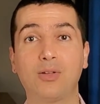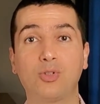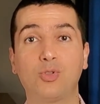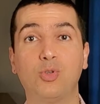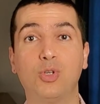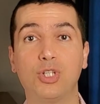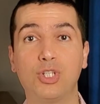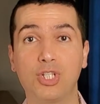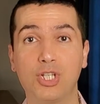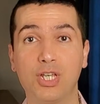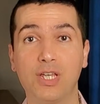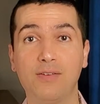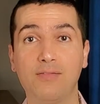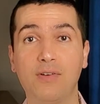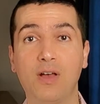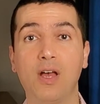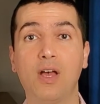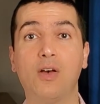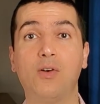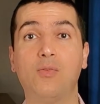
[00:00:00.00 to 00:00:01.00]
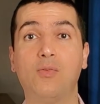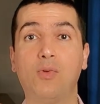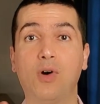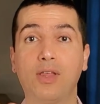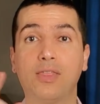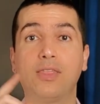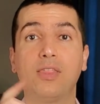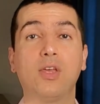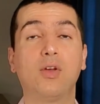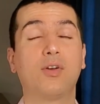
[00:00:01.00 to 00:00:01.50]
to achieve
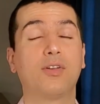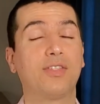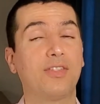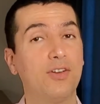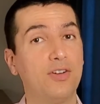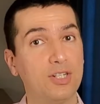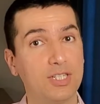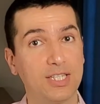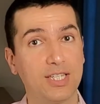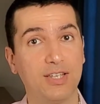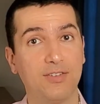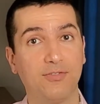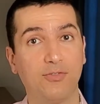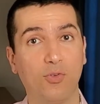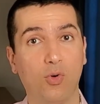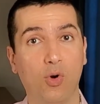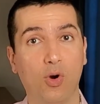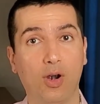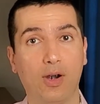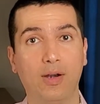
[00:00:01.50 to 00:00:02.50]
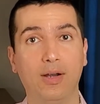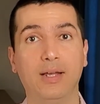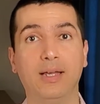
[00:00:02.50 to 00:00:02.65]
what they are thirsty for.